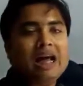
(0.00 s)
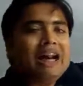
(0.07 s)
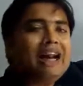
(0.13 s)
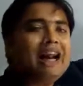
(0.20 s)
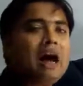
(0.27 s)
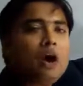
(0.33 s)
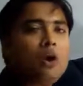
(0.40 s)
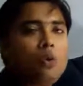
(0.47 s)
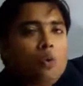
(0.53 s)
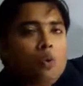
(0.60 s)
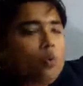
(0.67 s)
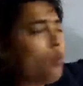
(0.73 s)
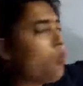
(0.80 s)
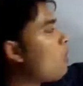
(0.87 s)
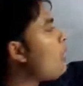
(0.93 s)
Now,
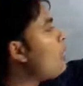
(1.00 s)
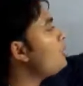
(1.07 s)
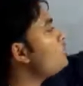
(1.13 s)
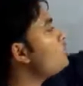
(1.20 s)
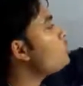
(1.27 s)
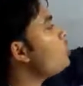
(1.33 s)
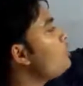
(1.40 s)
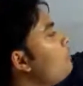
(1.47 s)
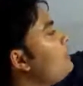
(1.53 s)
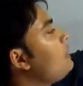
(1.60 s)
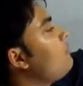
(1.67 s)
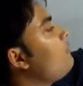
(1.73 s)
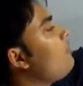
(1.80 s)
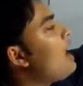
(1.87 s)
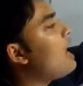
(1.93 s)
what should be
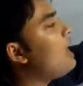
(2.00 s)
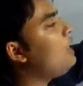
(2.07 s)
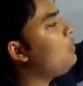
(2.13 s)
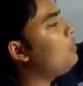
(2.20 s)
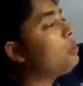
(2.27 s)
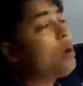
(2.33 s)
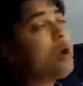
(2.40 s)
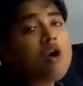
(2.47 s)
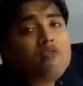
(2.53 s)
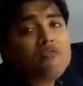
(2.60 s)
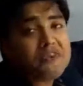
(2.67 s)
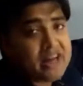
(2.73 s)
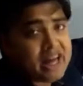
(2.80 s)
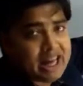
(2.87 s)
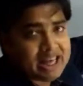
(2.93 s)
the value of
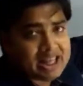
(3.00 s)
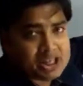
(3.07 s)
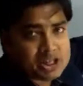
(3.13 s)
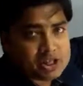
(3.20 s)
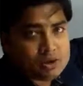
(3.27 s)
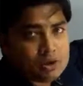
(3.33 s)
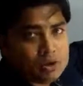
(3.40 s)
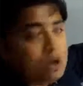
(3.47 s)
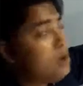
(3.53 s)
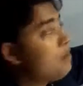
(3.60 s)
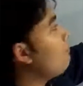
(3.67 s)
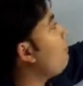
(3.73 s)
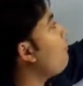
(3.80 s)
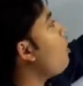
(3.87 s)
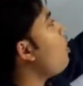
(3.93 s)
S
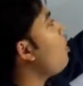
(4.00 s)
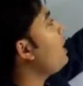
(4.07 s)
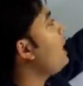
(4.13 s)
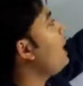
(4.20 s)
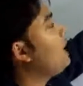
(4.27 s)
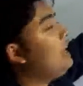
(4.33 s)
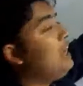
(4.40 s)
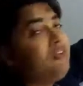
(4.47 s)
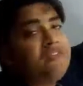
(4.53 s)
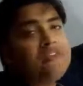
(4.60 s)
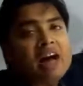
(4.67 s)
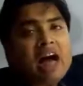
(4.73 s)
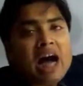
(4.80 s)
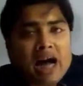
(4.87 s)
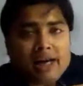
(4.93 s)
for a
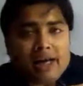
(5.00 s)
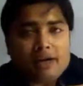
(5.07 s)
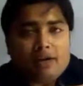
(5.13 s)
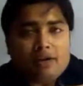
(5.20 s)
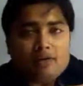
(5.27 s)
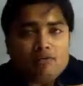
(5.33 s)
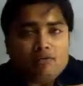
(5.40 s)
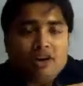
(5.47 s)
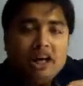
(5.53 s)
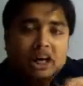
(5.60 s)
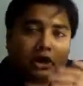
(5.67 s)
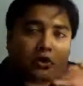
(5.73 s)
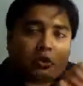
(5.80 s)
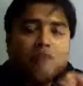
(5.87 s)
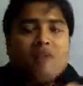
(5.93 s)
given I? We
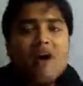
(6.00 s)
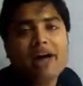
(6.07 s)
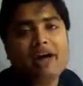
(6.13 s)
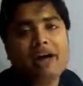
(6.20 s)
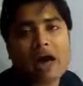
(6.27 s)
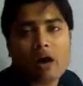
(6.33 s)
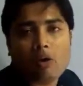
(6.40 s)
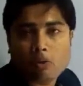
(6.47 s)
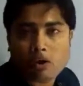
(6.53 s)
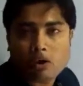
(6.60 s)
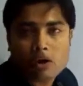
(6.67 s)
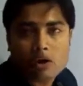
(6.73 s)
need to find out.